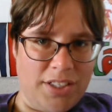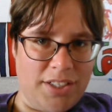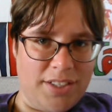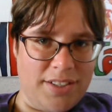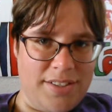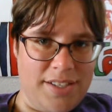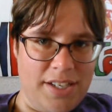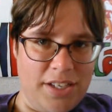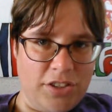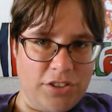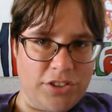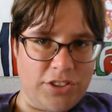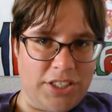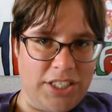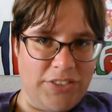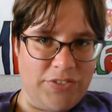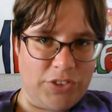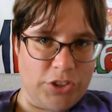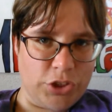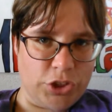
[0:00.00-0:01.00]
the
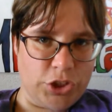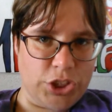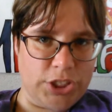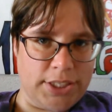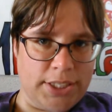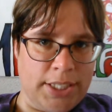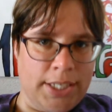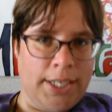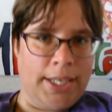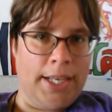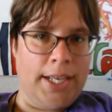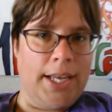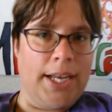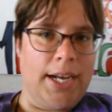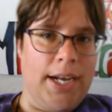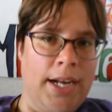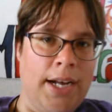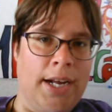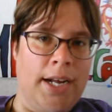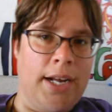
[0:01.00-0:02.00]
DLC version,
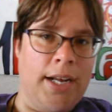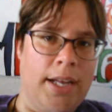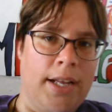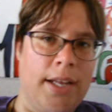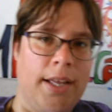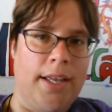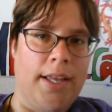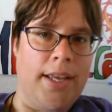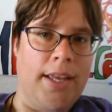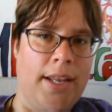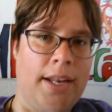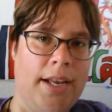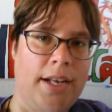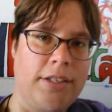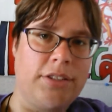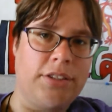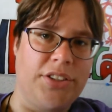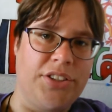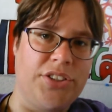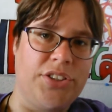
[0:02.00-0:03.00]
it
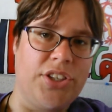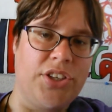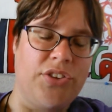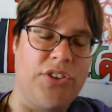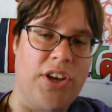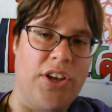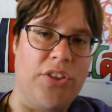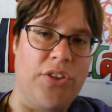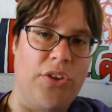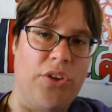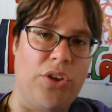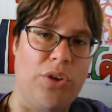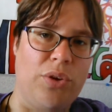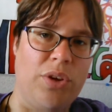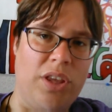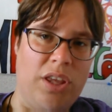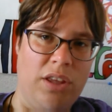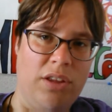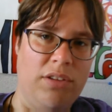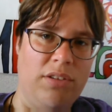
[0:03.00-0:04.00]
actually says either you
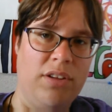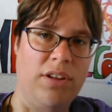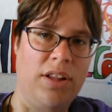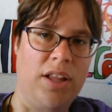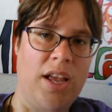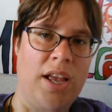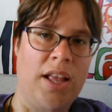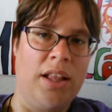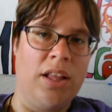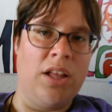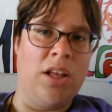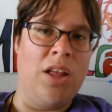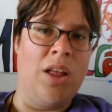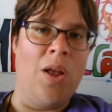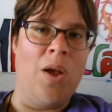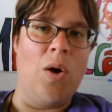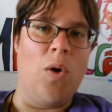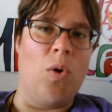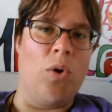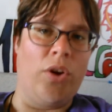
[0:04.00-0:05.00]
kill Delilah
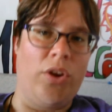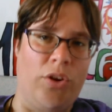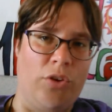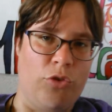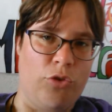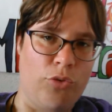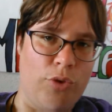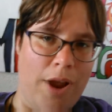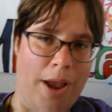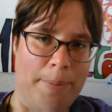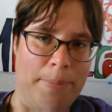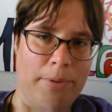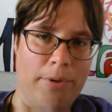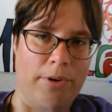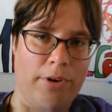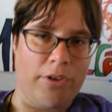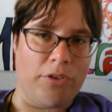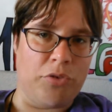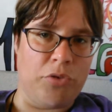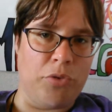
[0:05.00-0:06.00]
or you trap
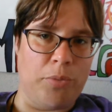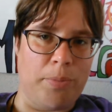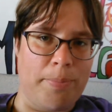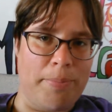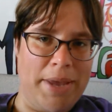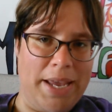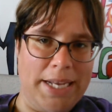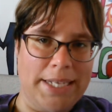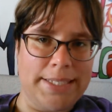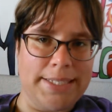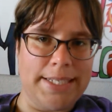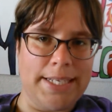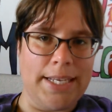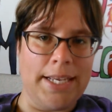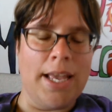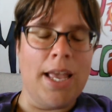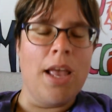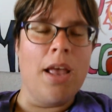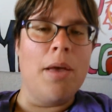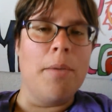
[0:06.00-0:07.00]
her into a
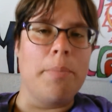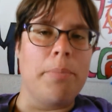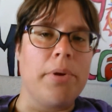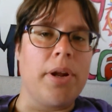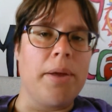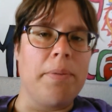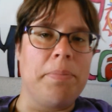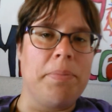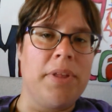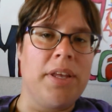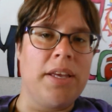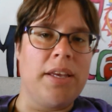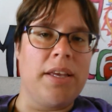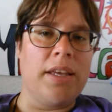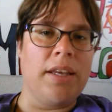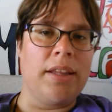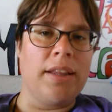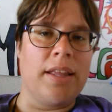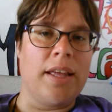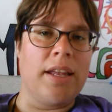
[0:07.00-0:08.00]
painting, but I'm
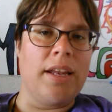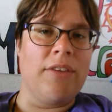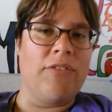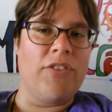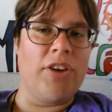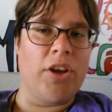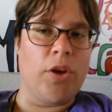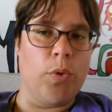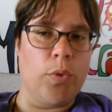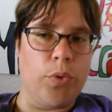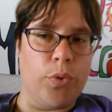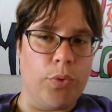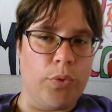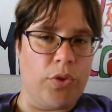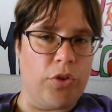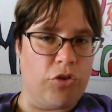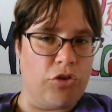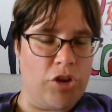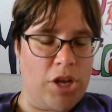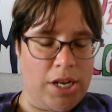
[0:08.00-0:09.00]
thinking that if I go through
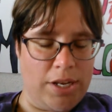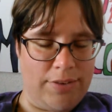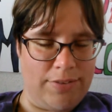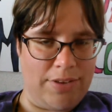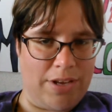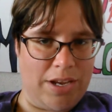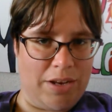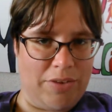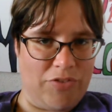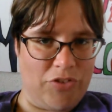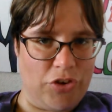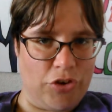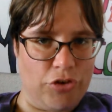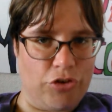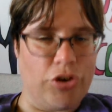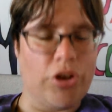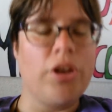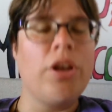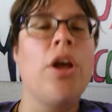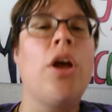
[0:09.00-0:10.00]
the genocide
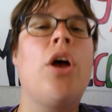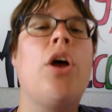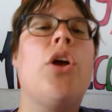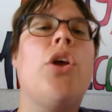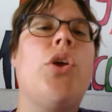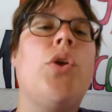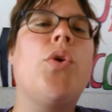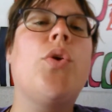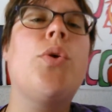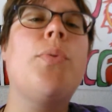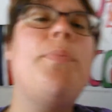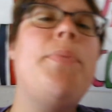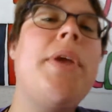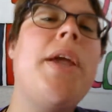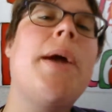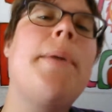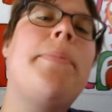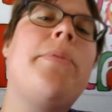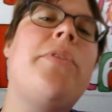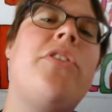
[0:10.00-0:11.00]
version, you could
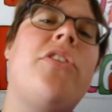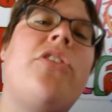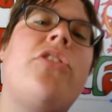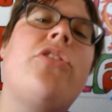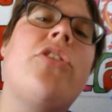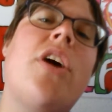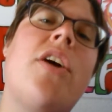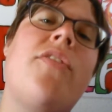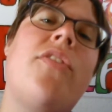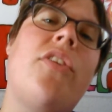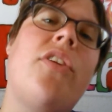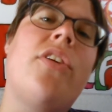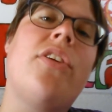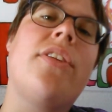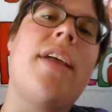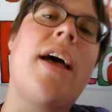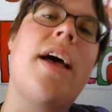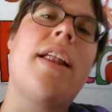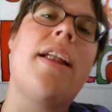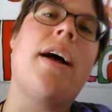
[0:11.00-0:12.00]
be able to discover
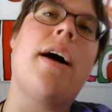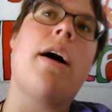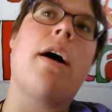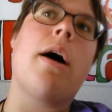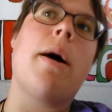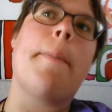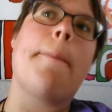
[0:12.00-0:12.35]
that,